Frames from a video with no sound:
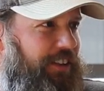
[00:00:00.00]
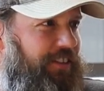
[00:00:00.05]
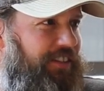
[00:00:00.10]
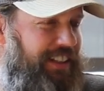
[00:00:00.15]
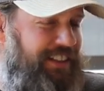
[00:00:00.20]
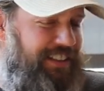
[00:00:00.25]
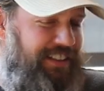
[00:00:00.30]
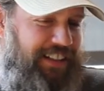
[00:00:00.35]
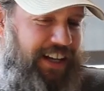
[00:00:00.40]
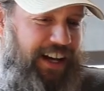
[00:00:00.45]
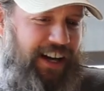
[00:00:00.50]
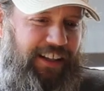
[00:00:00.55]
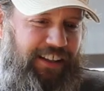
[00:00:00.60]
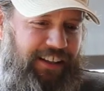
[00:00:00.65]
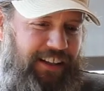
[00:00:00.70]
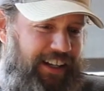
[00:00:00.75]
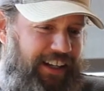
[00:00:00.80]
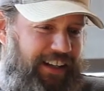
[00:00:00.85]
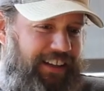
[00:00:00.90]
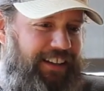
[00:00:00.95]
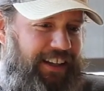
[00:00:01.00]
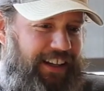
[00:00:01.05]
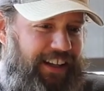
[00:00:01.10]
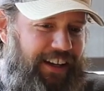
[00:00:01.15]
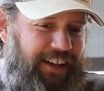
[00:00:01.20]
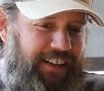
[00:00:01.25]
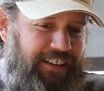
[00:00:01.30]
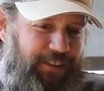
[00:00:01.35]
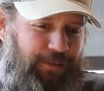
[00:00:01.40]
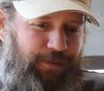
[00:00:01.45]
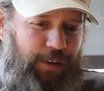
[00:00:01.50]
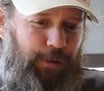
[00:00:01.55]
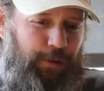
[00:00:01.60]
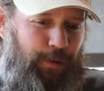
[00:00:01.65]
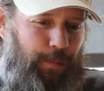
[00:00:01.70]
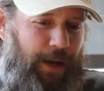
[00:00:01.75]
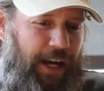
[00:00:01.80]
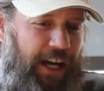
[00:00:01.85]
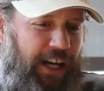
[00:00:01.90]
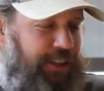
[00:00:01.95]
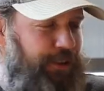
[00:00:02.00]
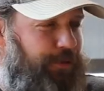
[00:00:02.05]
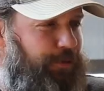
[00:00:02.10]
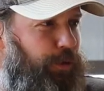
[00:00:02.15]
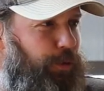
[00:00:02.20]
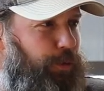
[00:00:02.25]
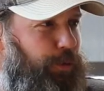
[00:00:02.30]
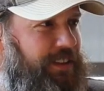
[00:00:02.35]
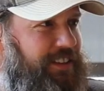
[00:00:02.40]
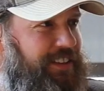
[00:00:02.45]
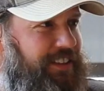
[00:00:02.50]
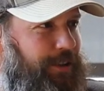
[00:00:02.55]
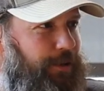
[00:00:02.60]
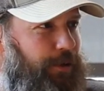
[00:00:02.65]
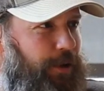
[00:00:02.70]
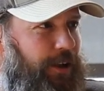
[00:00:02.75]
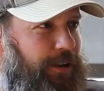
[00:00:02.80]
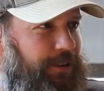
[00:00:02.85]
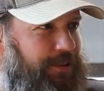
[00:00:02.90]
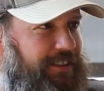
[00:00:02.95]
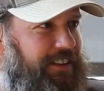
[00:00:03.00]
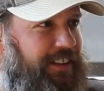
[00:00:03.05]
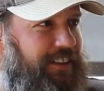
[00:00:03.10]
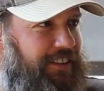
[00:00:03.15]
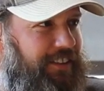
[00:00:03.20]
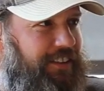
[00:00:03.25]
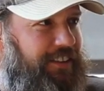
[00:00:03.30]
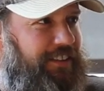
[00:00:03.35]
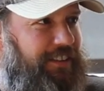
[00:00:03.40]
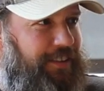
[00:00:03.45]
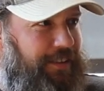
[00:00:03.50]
living in Scotland. I, and I developed a passion for whiskey while I was there.